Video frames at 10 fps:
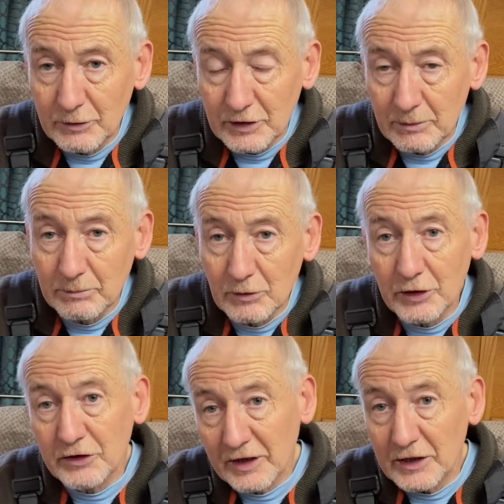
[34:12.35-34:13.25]
which I'm
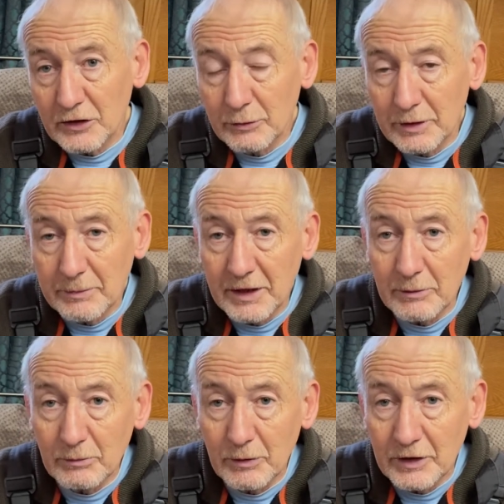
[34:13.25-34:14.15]
going to take you to in a minute
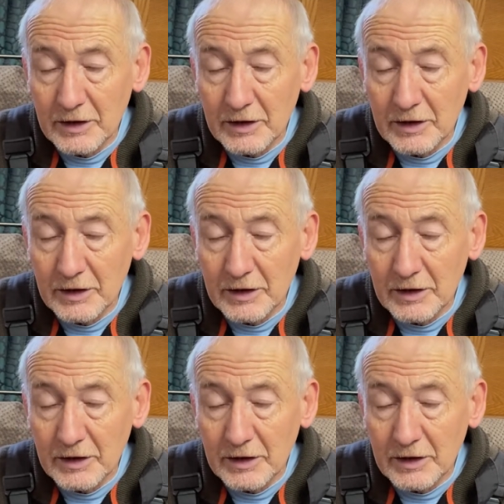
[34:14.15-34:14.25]
when